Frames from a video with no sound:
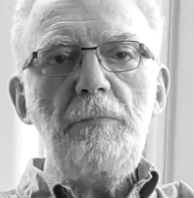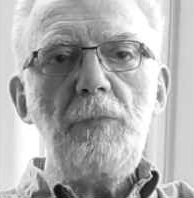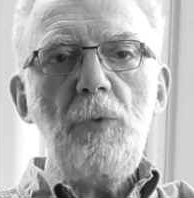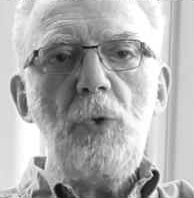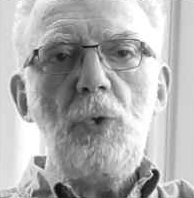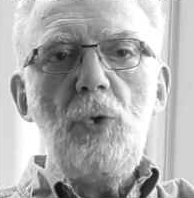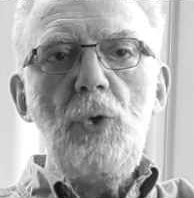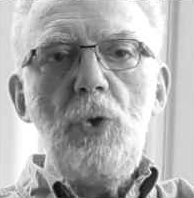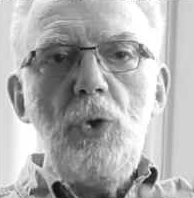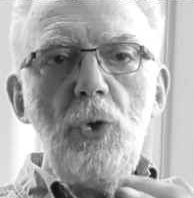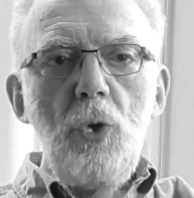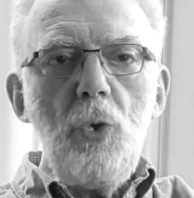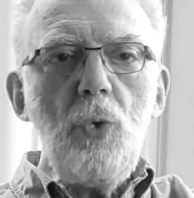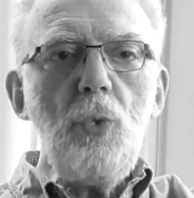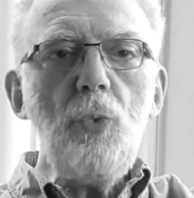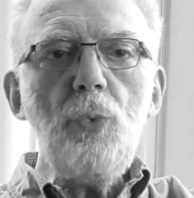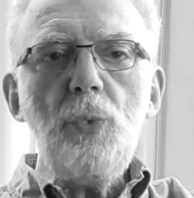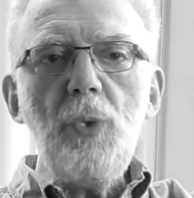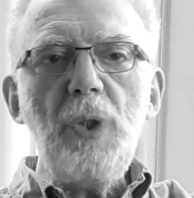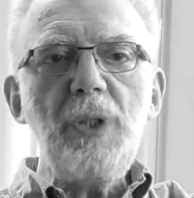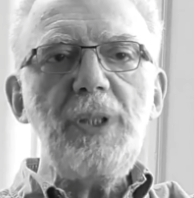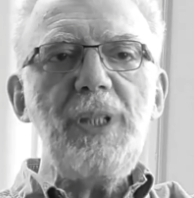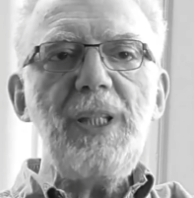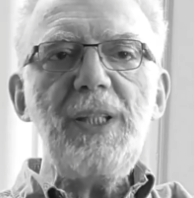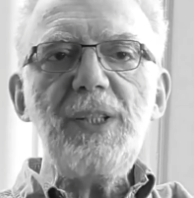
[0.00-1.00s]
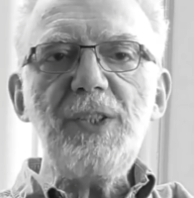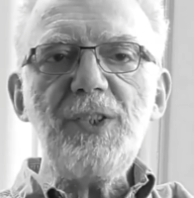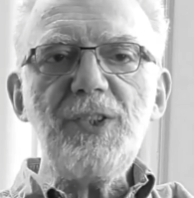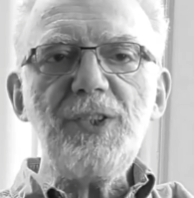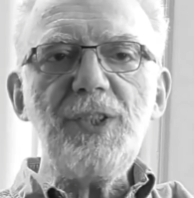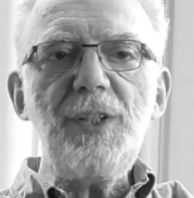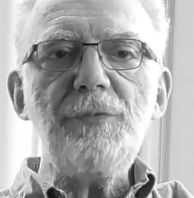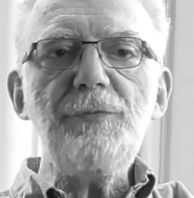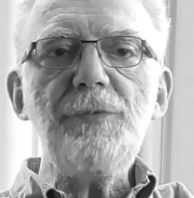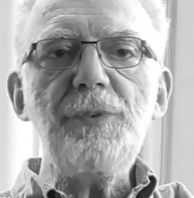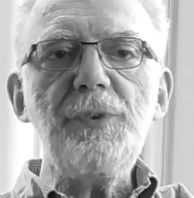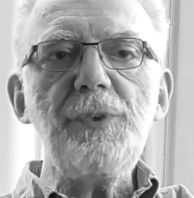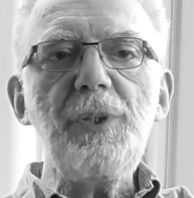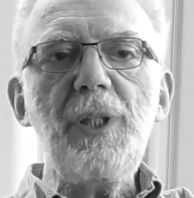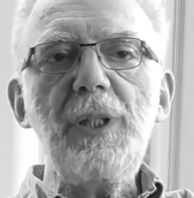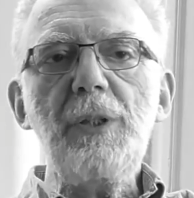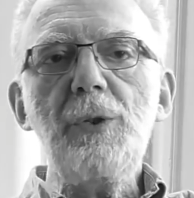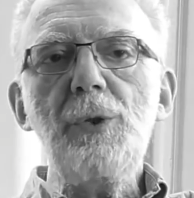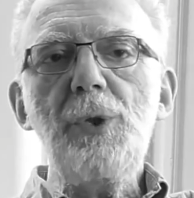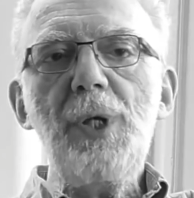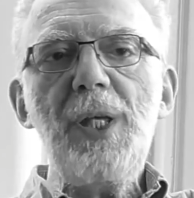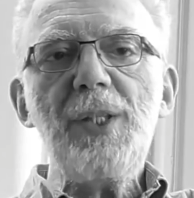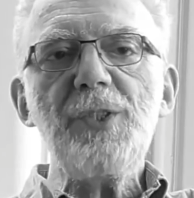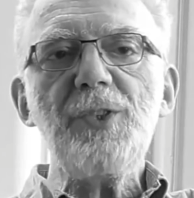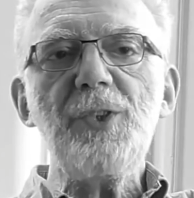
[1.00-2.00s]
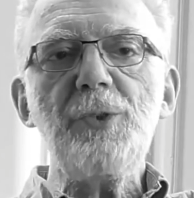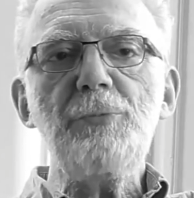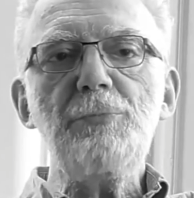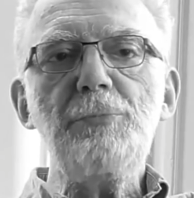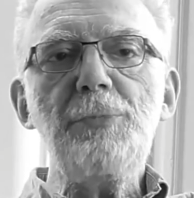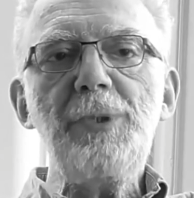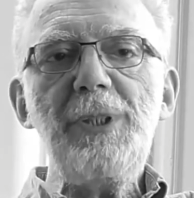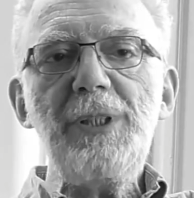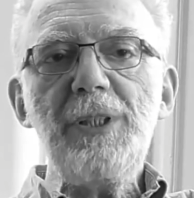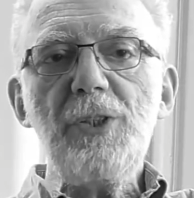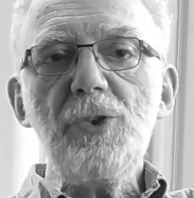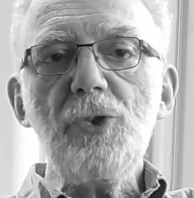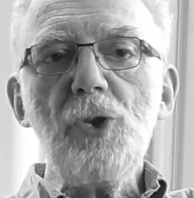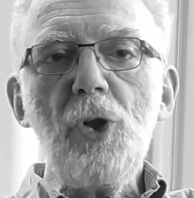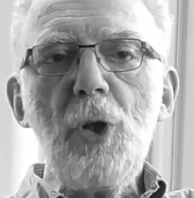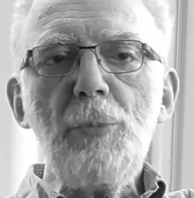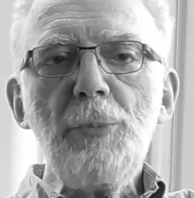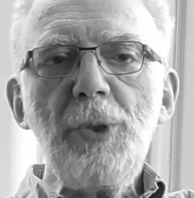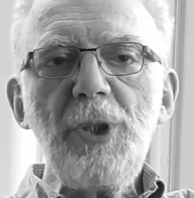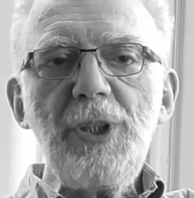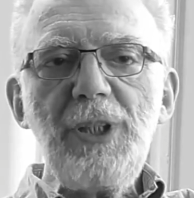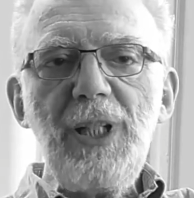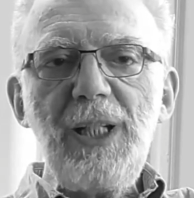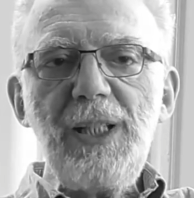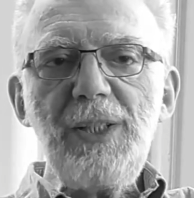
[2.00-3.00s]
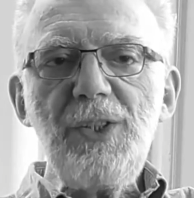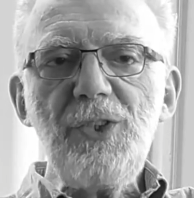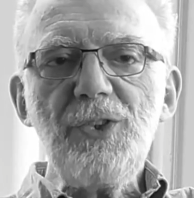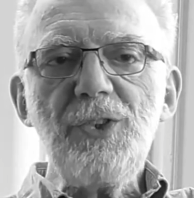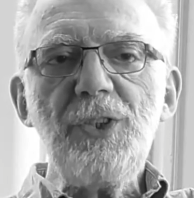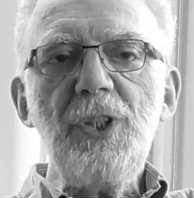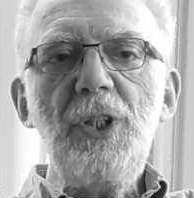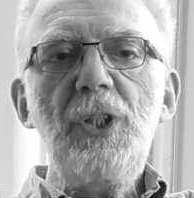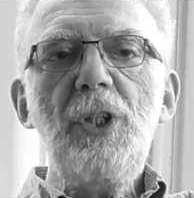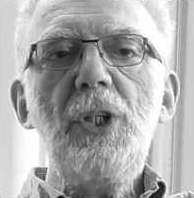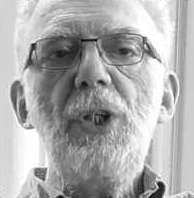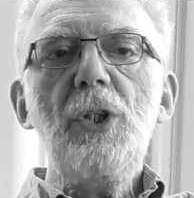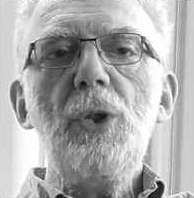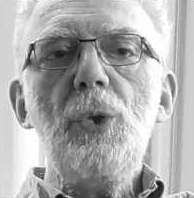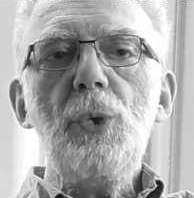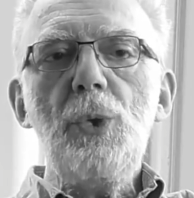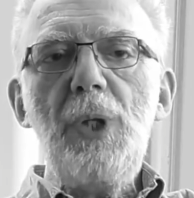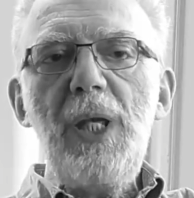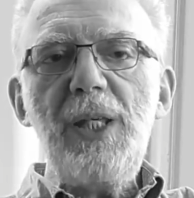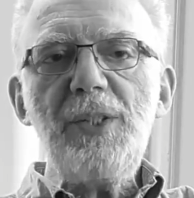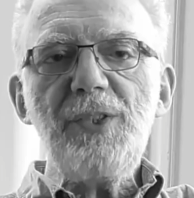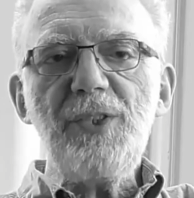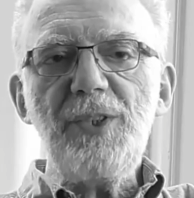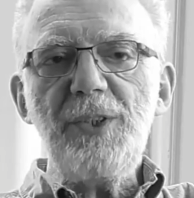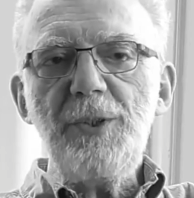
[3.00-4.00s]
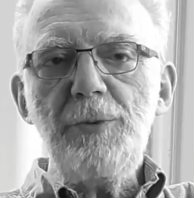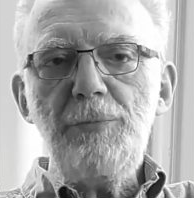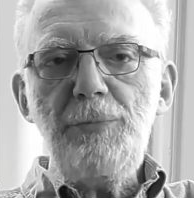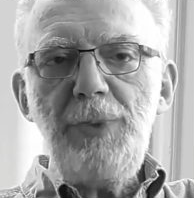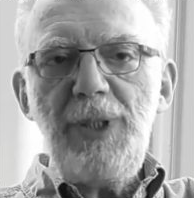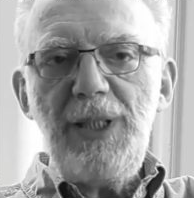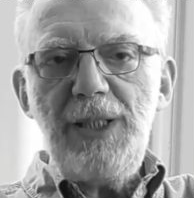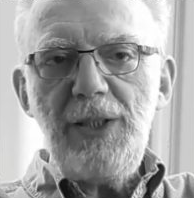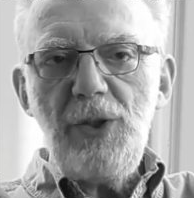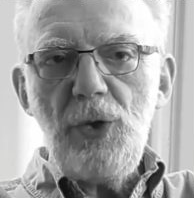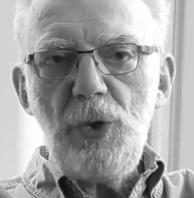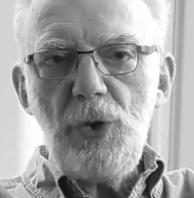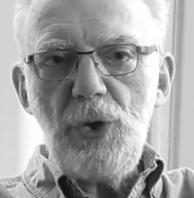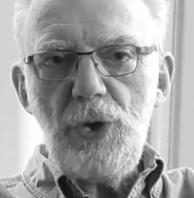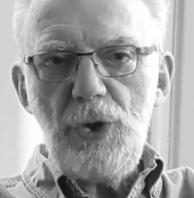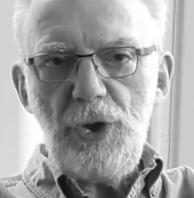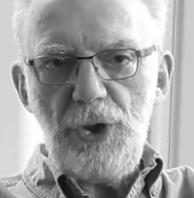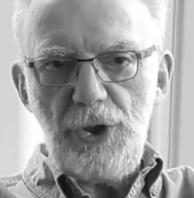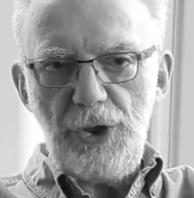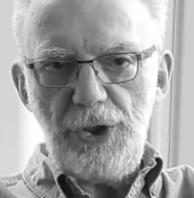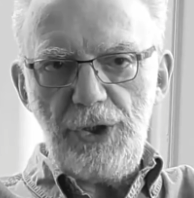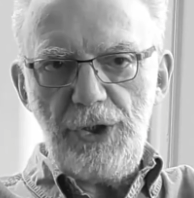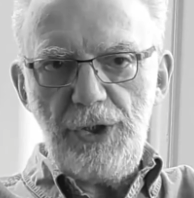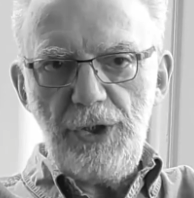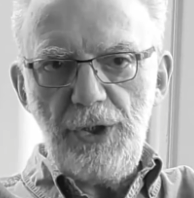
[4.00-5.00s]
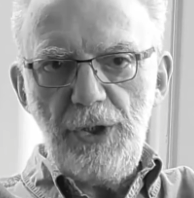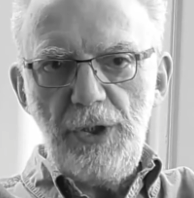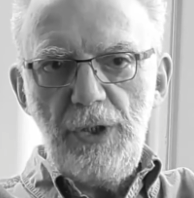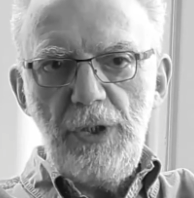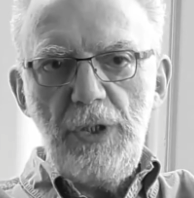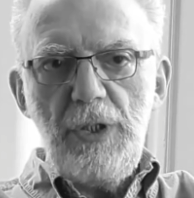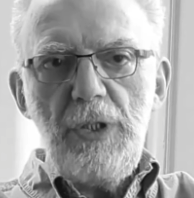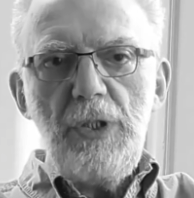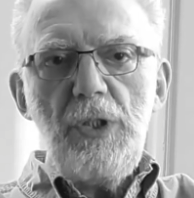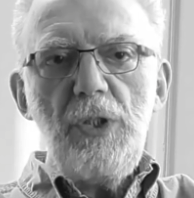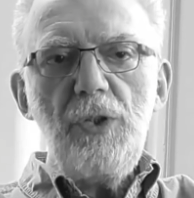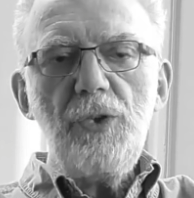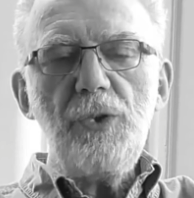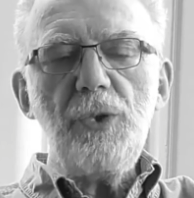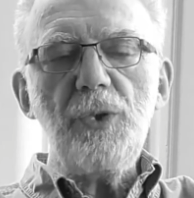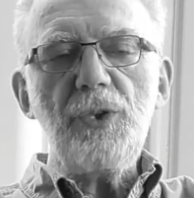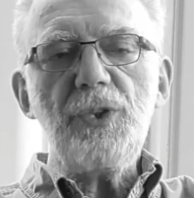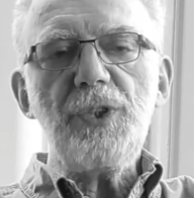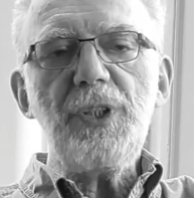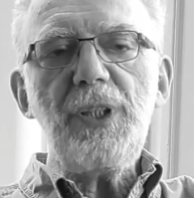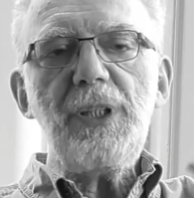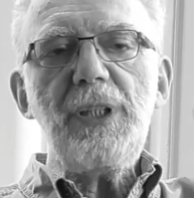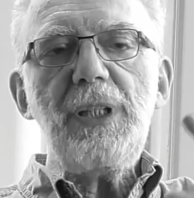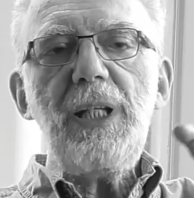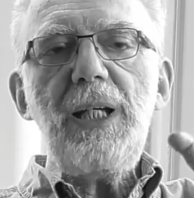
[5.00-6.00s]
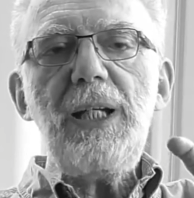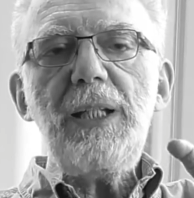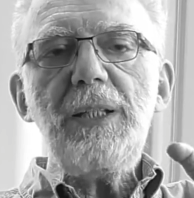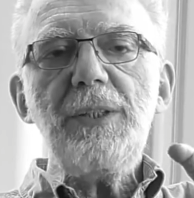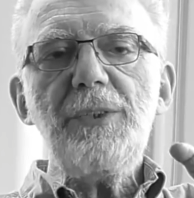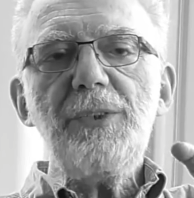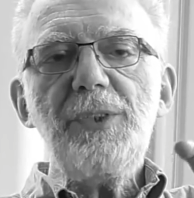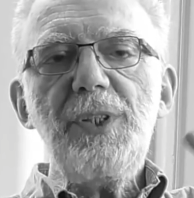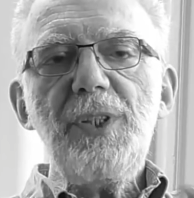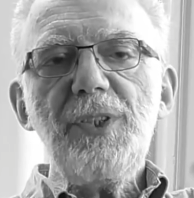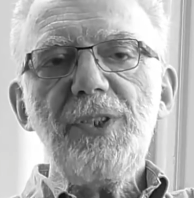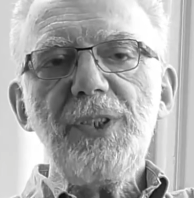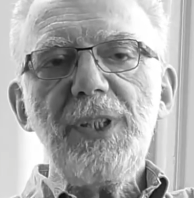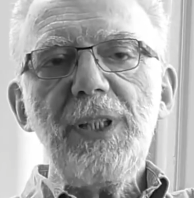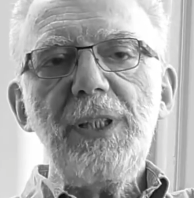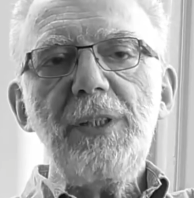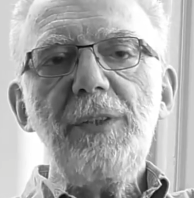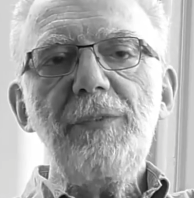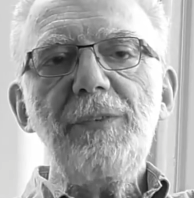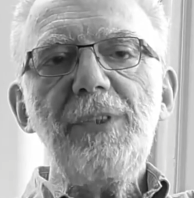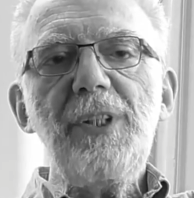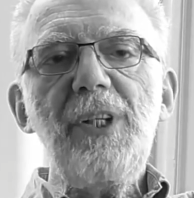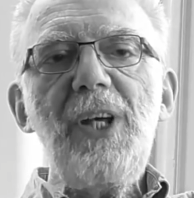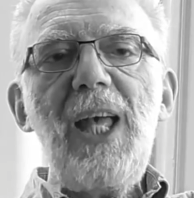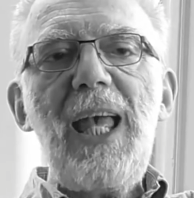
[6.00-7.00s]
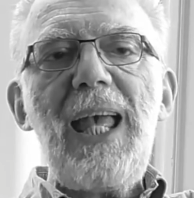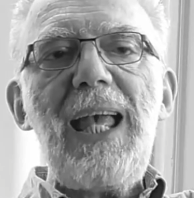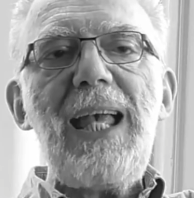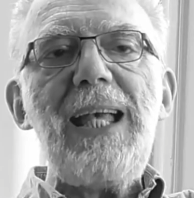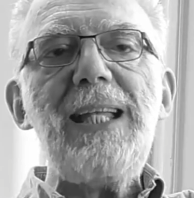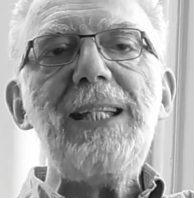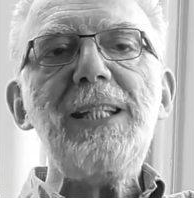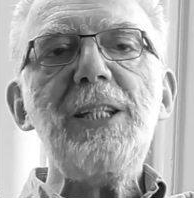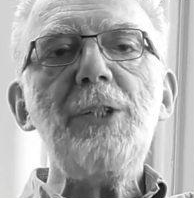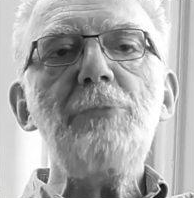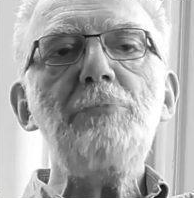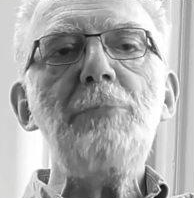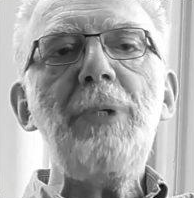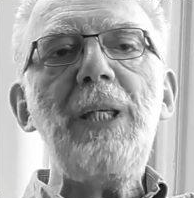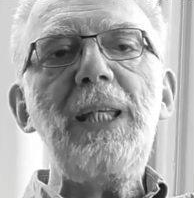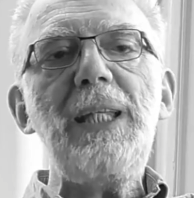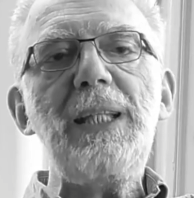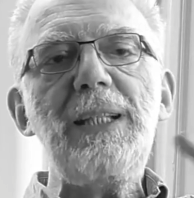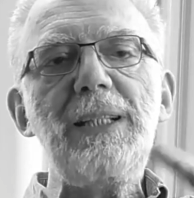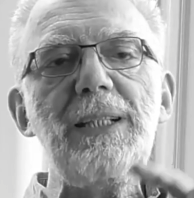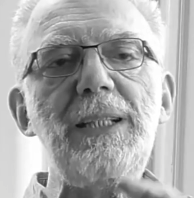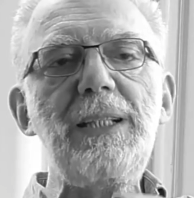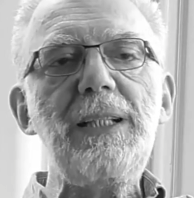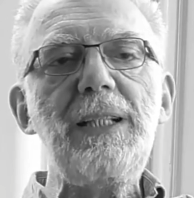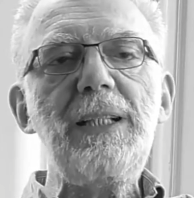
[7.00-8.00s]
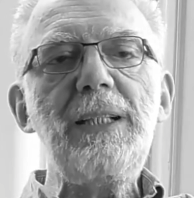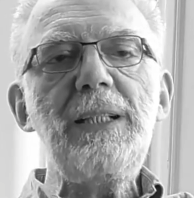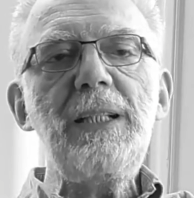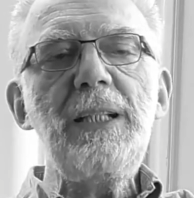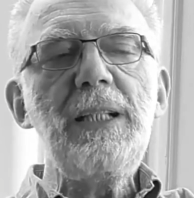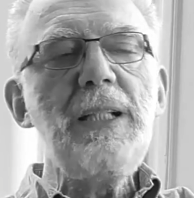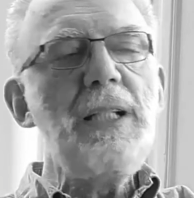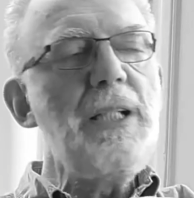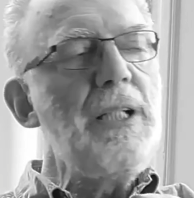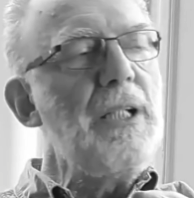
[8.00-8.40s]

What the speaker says: No one is suffering who hasn't been traumatized, who hasn't been hurt. So psychiatry is kind of the handmaiden